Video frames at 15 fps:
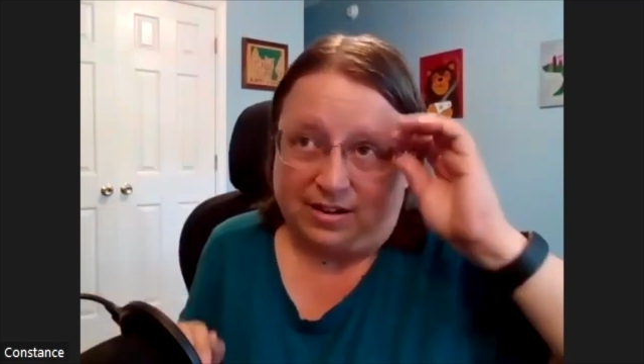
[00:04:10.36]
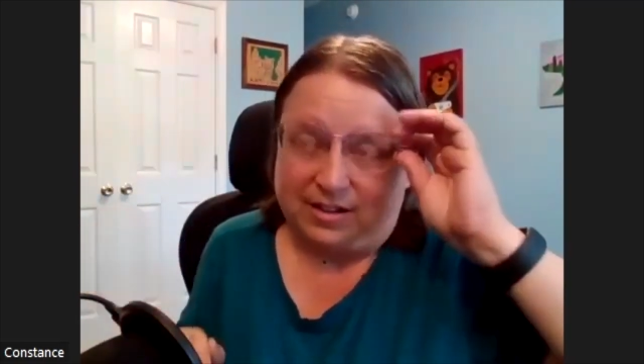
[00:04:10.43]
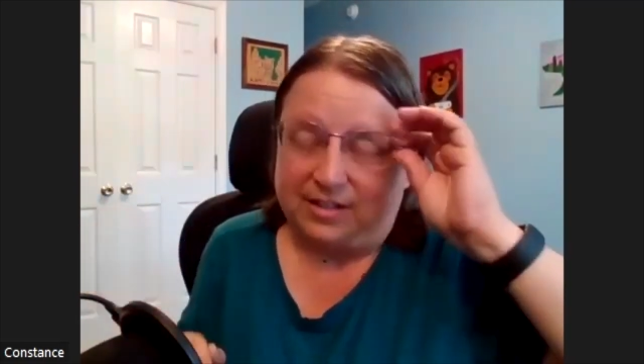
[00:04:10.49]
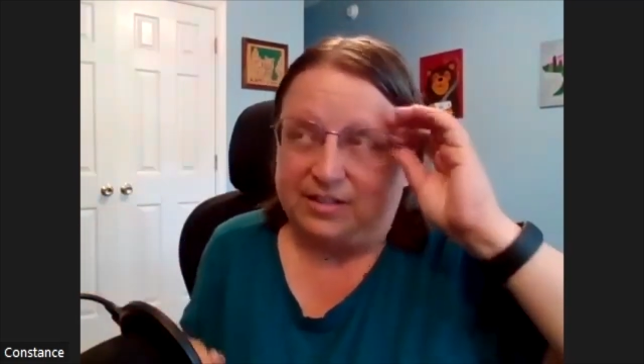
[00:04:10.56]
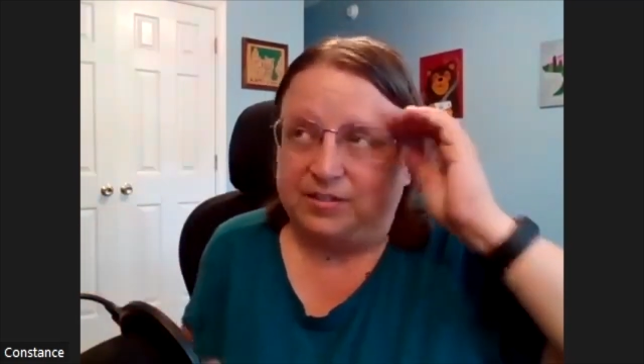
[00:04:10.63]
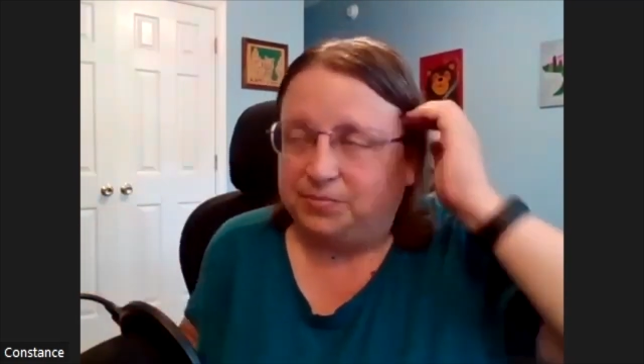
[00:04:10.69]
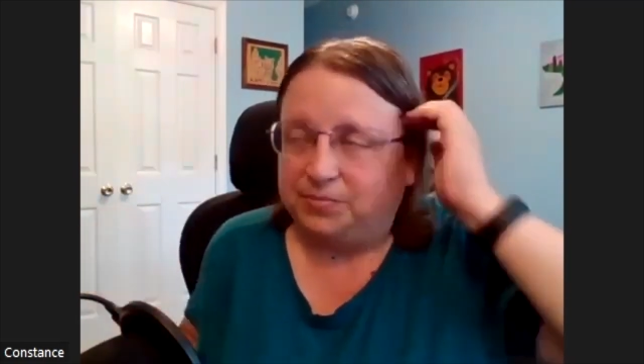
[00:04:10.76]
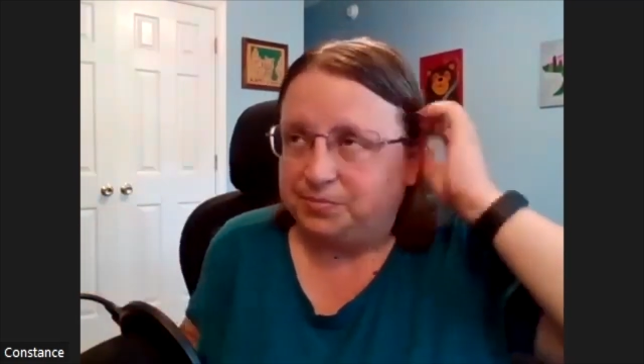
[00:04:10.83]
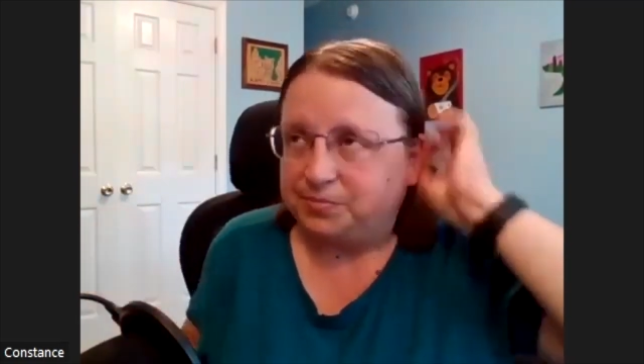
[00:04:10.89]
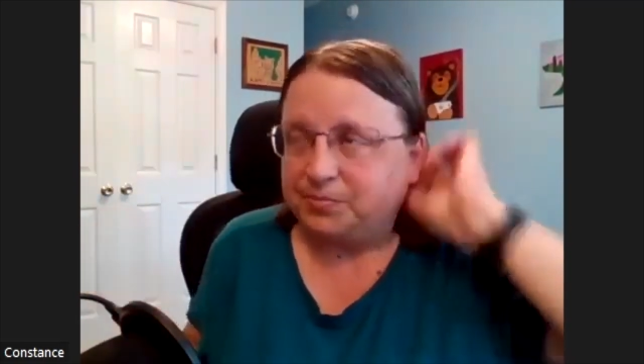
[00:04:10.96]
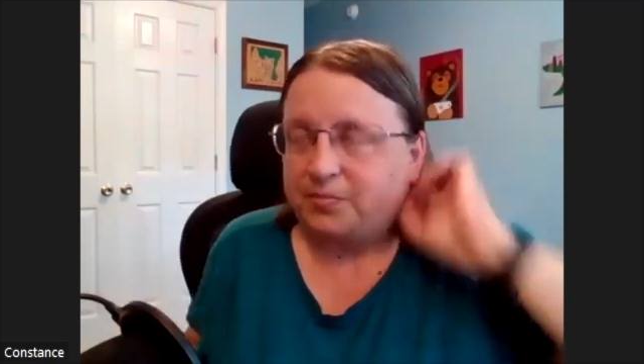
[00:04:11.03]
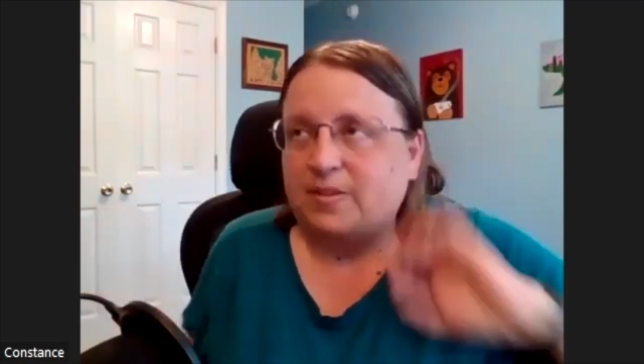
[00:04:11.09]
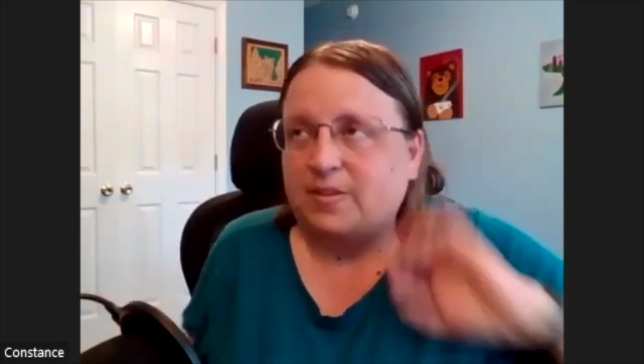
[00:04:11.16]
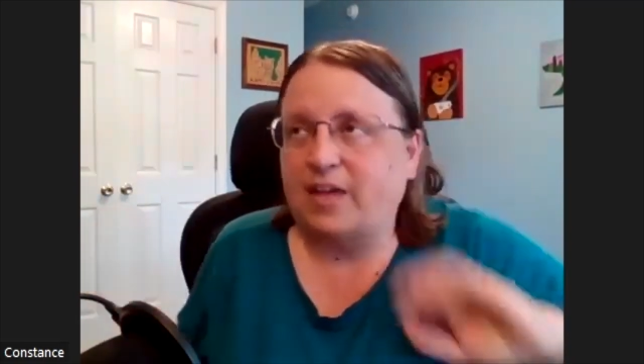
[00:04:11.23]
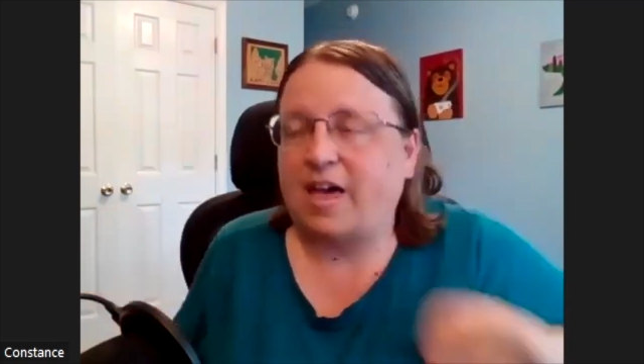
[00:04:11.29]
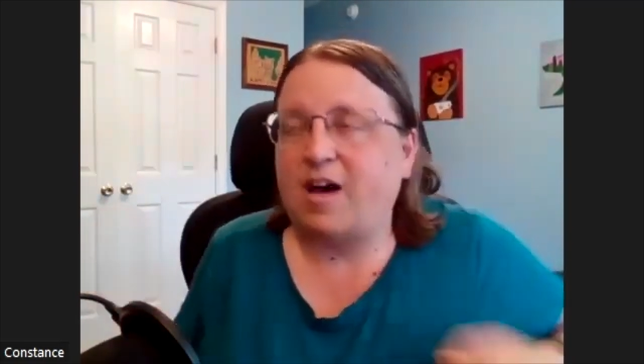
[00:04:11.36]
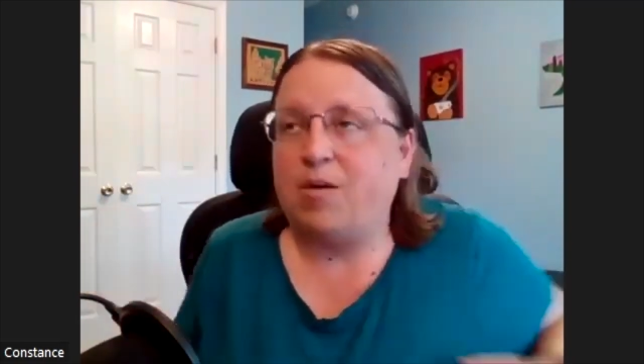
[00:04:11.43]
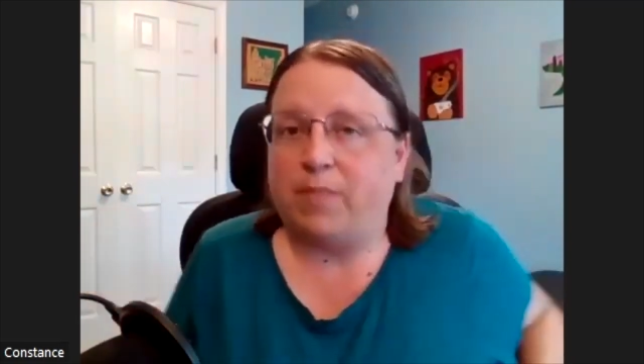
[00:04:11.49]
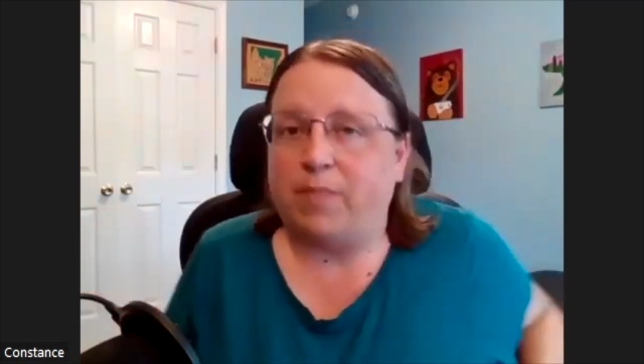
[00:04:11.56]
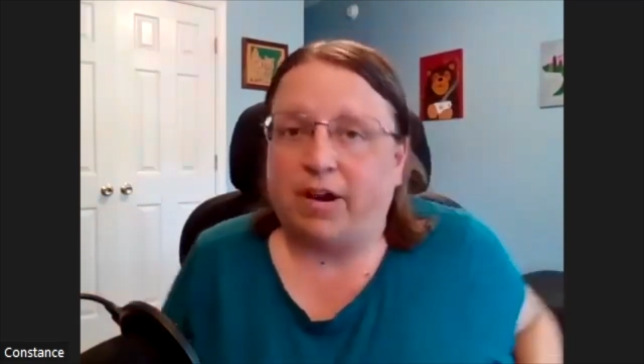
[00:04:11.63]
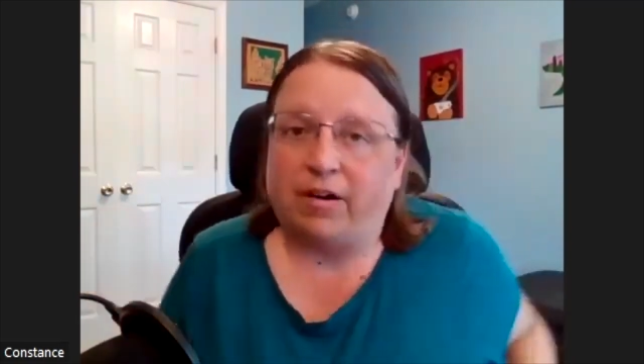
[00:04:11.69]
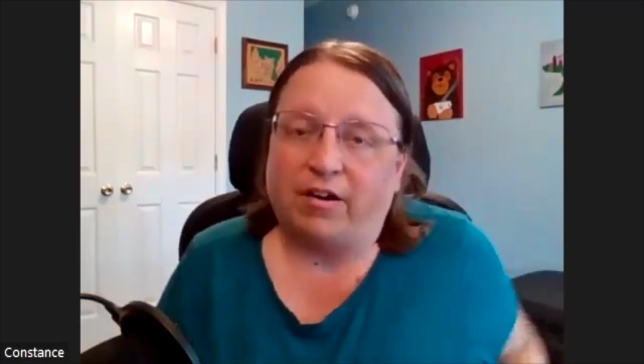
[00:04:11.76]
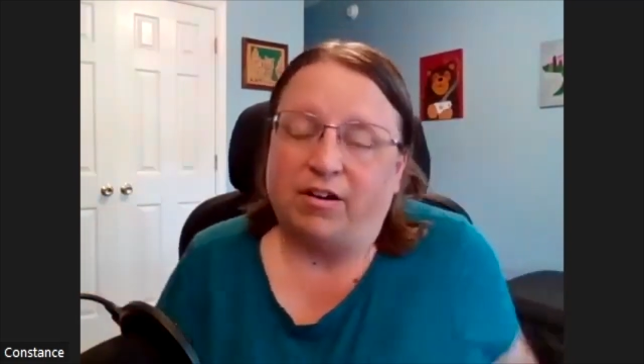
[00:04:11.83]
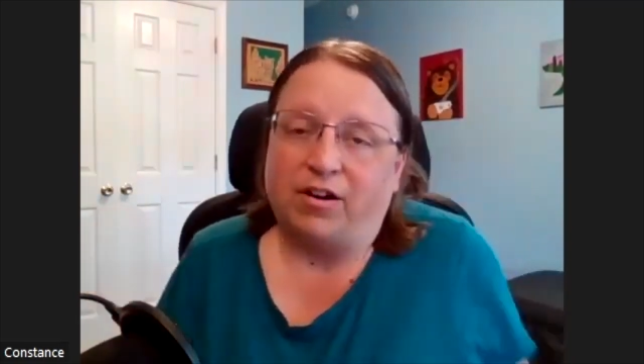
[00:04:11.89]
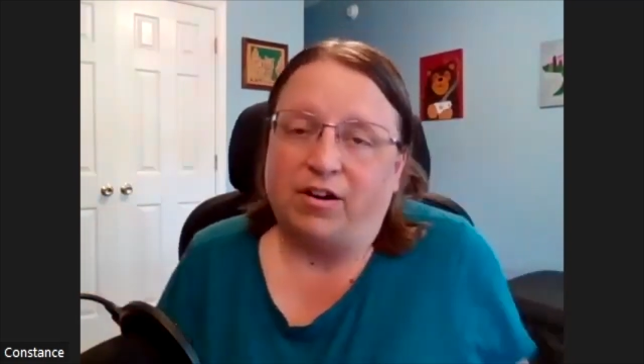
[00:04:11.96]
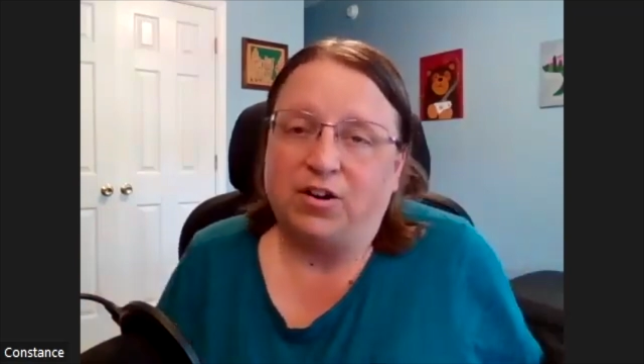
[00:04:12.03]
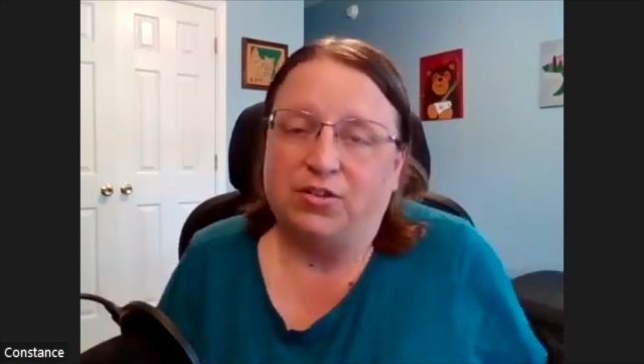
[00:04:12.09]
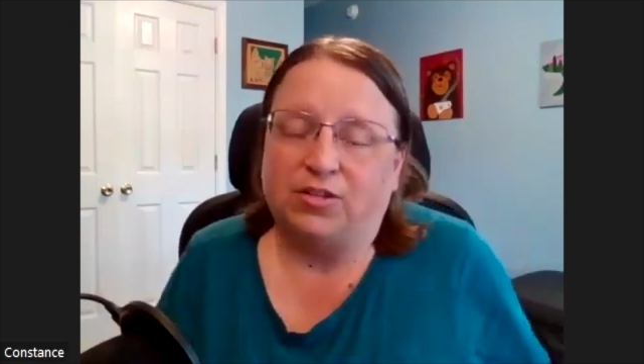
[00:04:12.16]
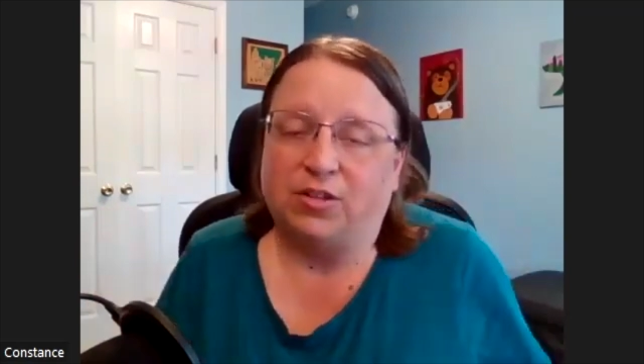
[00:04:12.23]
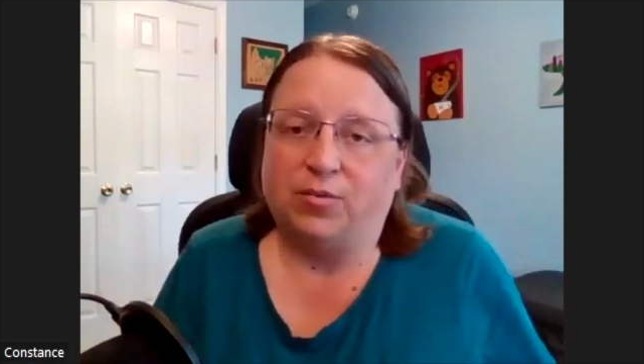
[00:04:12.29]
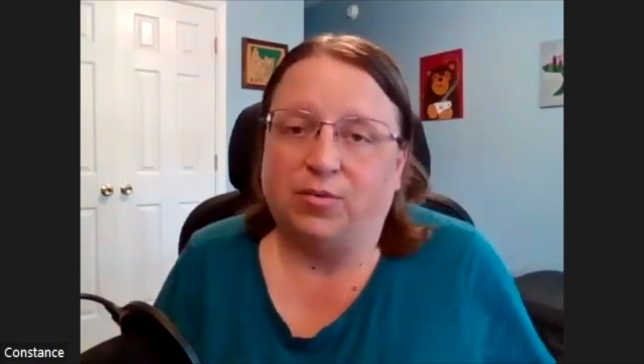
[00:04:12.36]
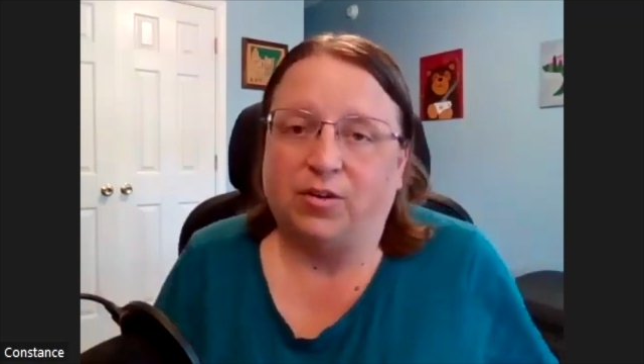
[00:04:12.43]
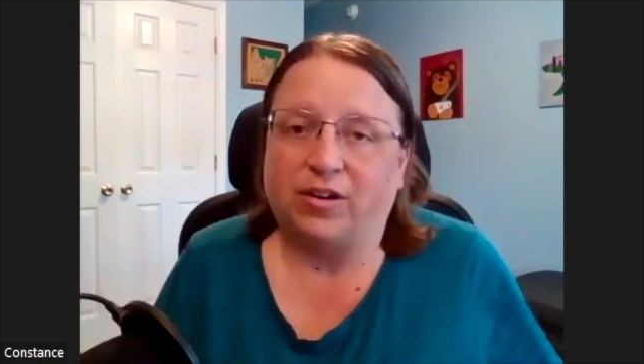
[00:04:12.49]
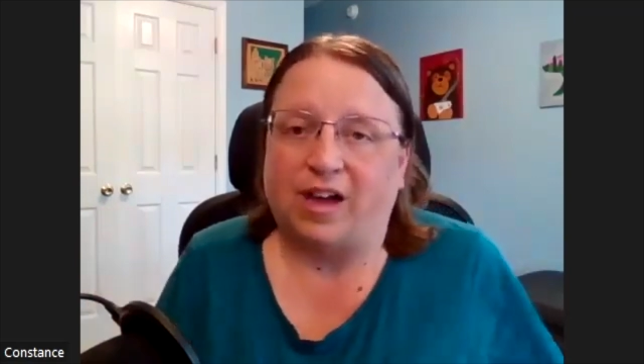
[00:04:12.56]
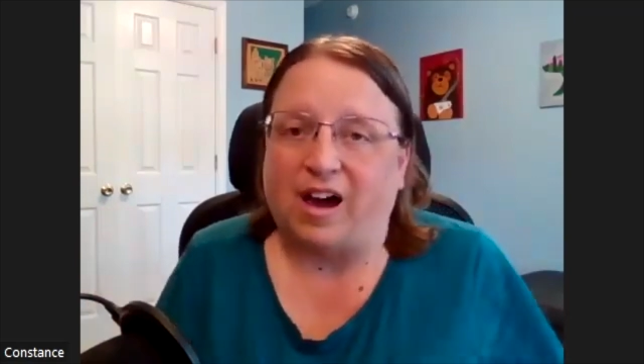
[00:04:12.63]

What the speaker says: How married are you to the book?